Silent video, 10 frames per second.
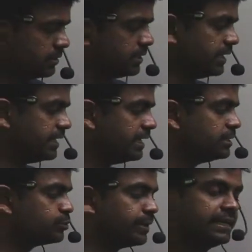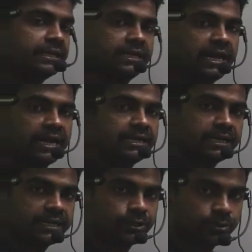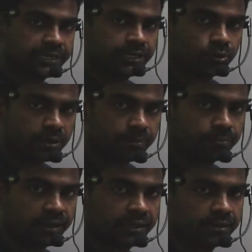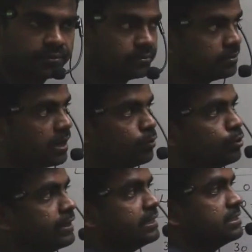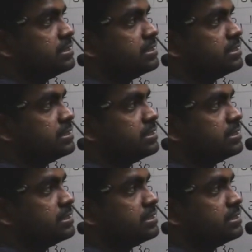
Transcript: 30, 20 and 10 you need to compare. Now look at